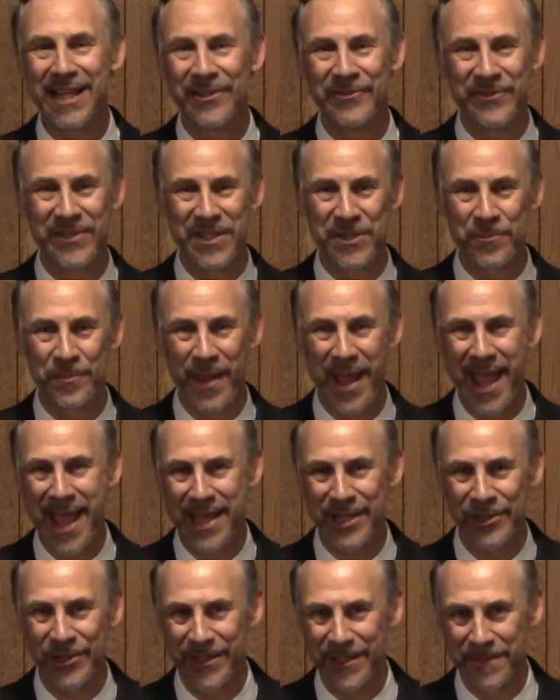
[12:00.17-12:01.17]
of his
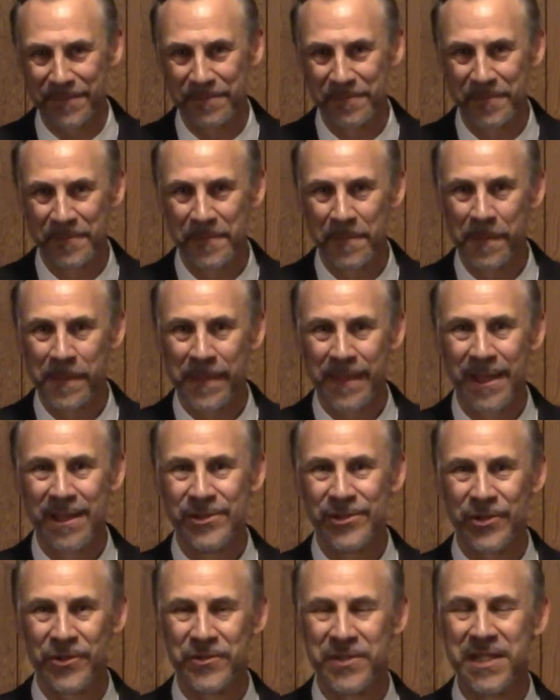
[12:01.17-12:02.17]
passion.
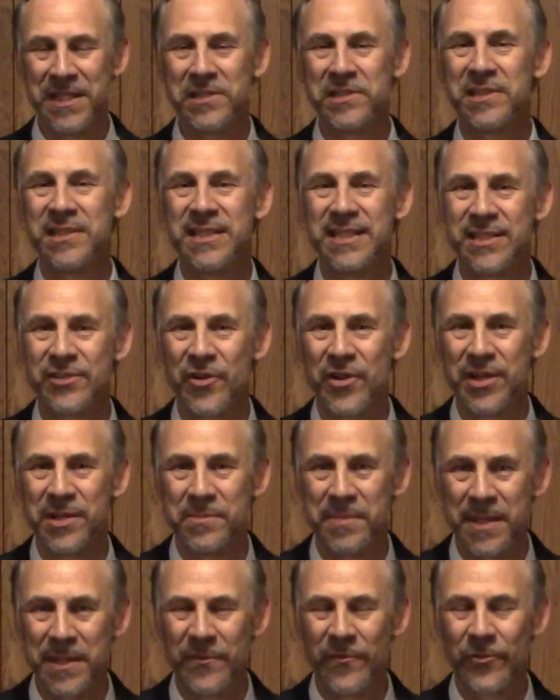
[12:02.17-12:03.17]
So Jesus is going to
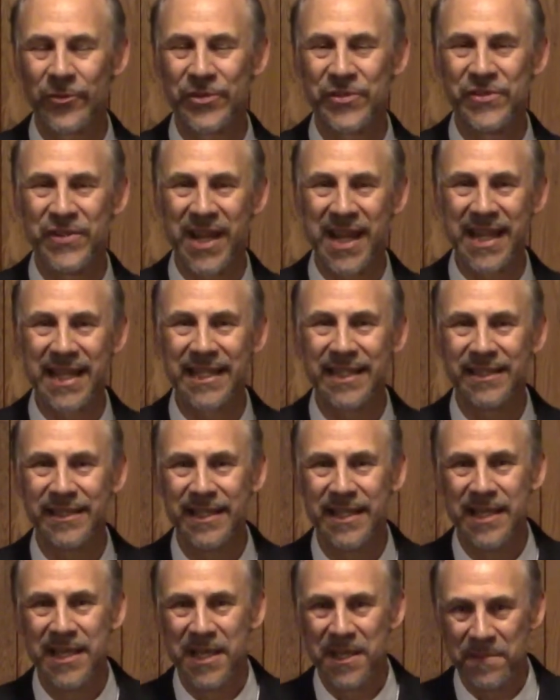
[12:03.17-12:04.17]
be forsaken,